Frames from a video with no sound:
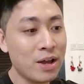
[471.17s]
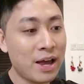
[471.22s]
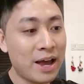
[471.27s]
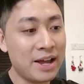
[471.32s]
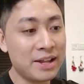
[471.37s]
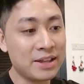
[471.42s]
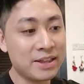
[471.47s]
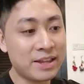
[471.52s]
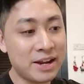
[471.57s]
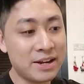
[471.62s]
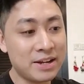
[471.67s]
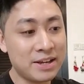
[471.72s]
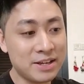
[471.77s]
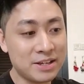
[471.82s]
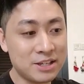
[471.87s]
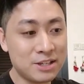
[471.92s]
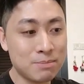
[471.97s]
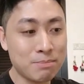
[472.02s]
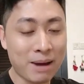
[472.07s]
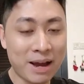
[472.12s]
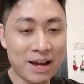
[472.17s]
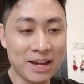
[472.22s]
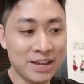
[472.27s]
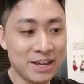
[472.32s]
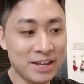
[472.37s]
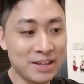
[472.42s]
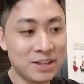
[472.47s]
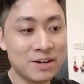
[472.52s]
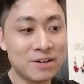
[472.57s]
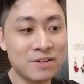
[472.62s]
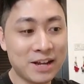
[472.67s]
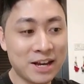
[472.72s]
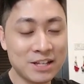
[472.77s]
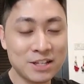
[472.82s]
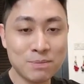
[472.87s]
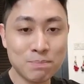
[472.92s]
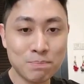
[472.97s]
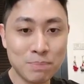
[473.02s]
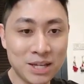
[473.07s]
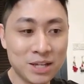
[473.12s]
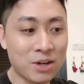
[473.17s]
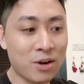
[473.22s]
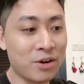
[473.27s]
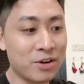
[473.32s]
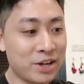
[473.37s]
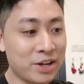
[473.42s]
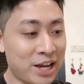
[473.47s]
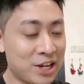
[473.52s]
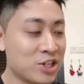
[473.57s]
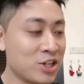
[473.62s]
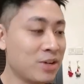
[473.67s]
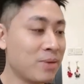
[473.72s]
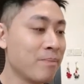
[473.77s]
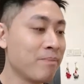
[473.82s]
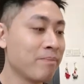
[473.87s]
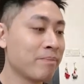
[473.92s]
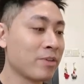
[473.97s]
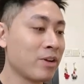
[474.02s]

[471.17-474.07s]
and that is my internet speed connection.